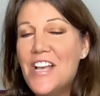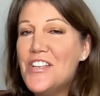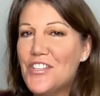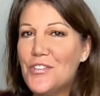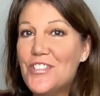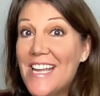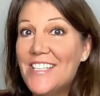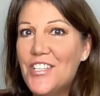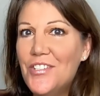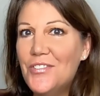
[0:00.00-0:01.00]
So stay
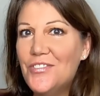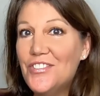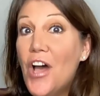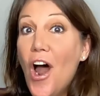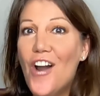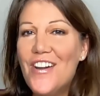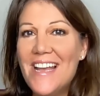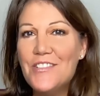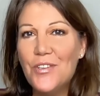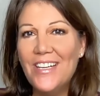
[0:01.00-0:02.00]
tuned, our
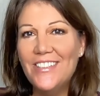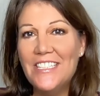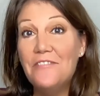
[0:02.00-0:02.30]
Natural LED